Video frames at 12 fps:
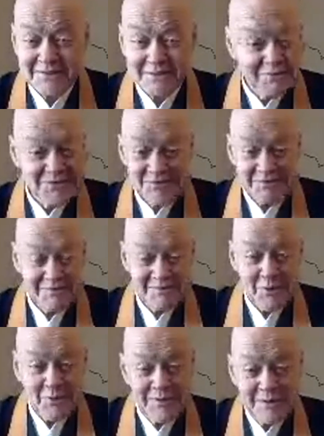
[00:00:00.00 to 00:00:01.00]
There's
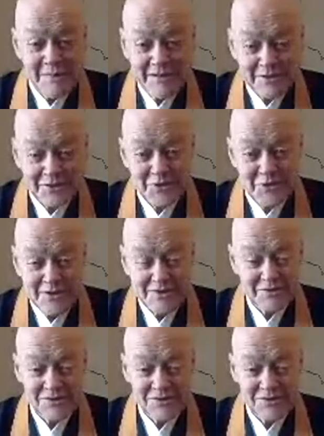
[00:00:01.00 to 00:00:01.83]
no one to make the choice.